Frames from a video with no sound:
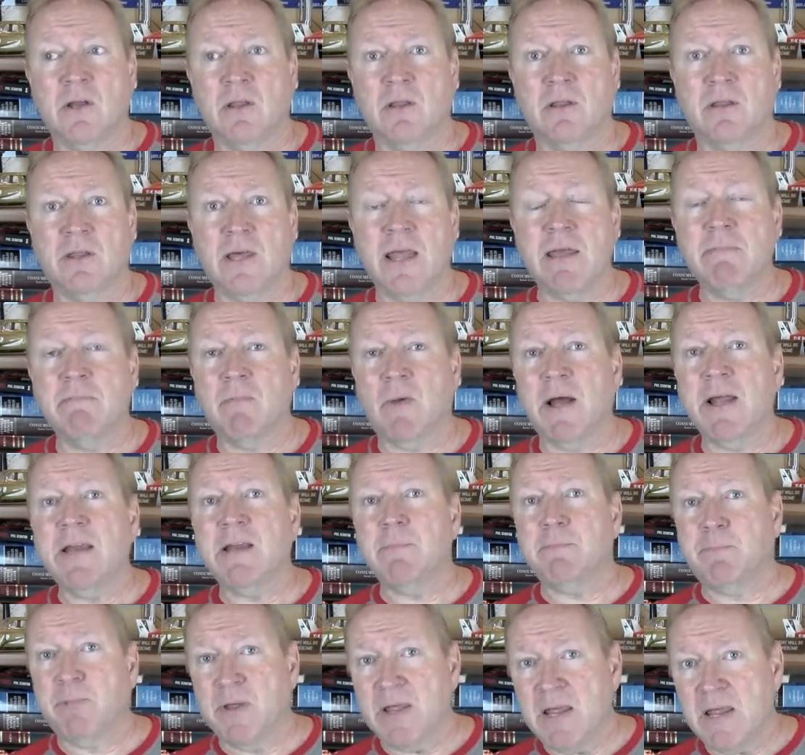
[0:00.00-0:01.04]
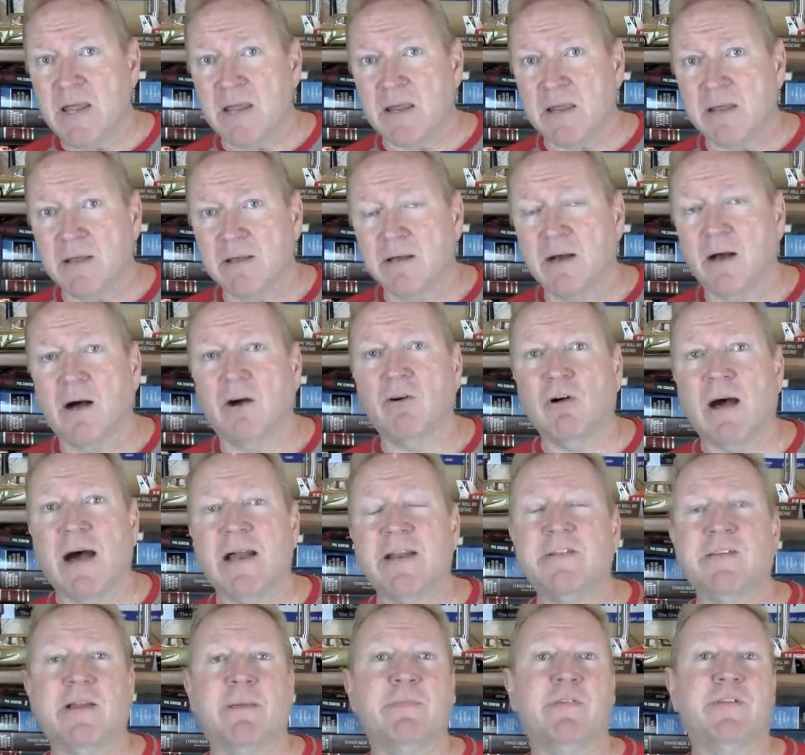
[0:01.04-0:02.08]
They might be. A
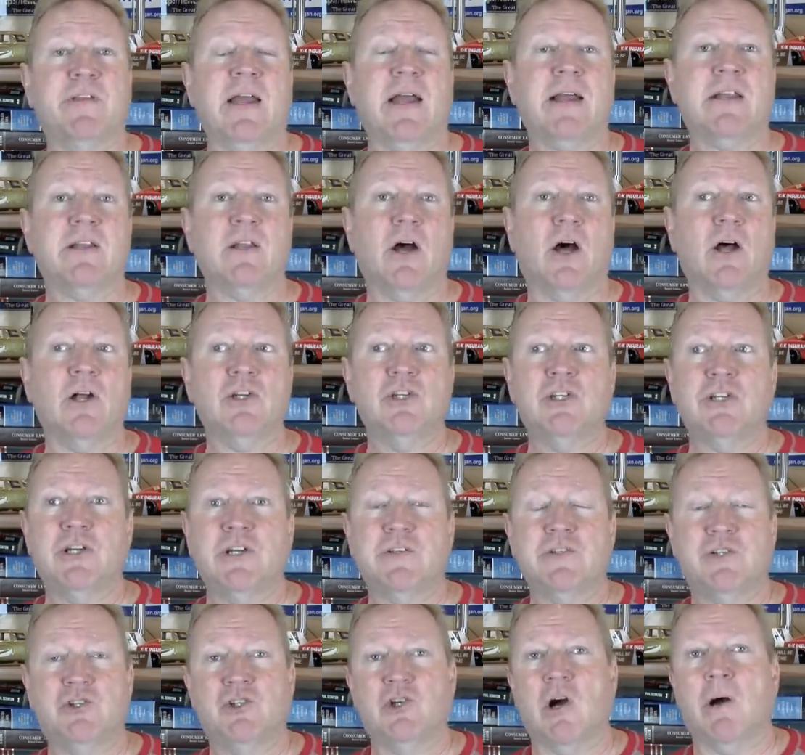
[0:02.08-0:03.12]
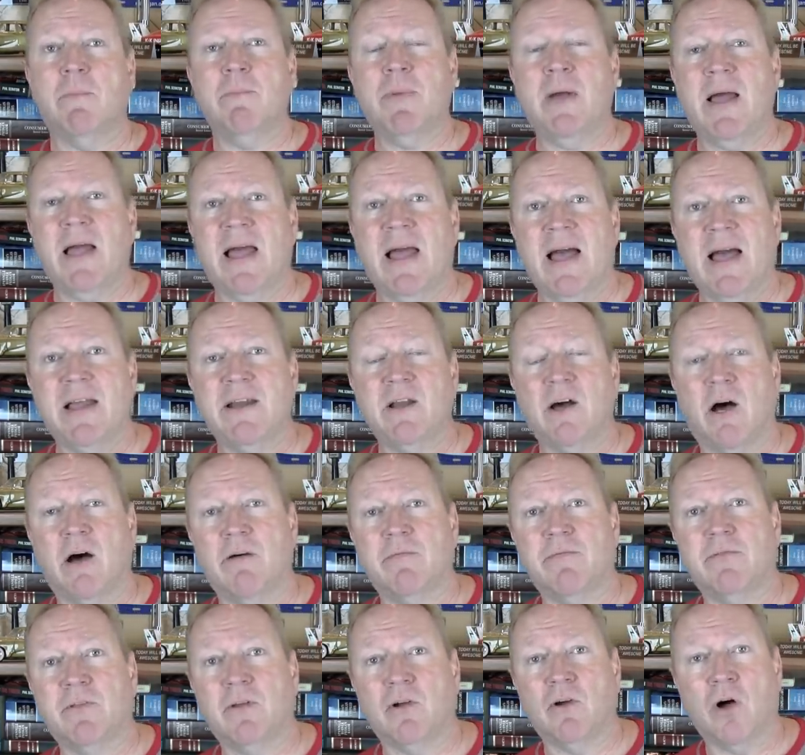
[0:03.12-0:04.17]
lot of times technology does jump ahead
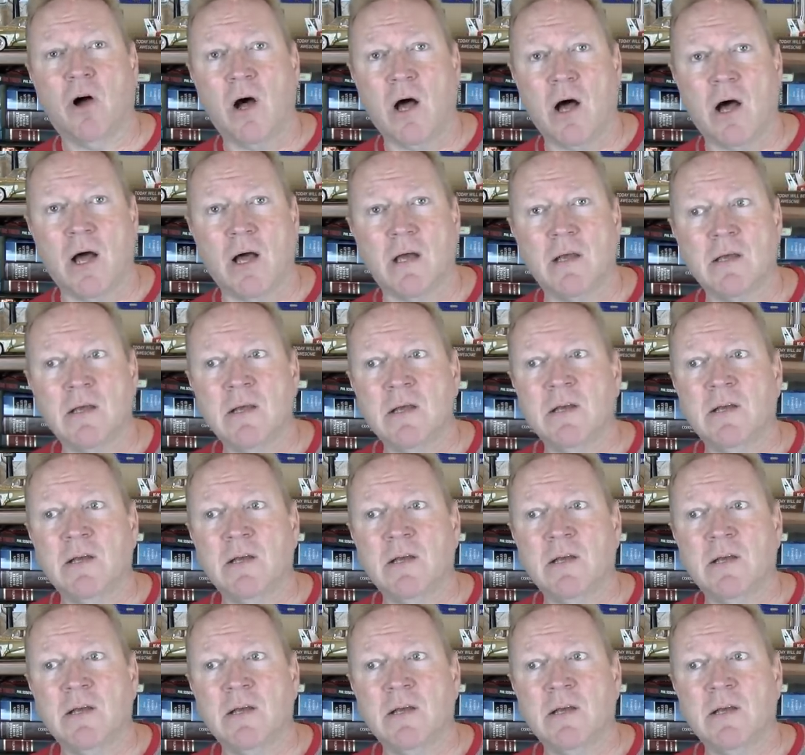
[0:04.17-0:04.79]
of the law.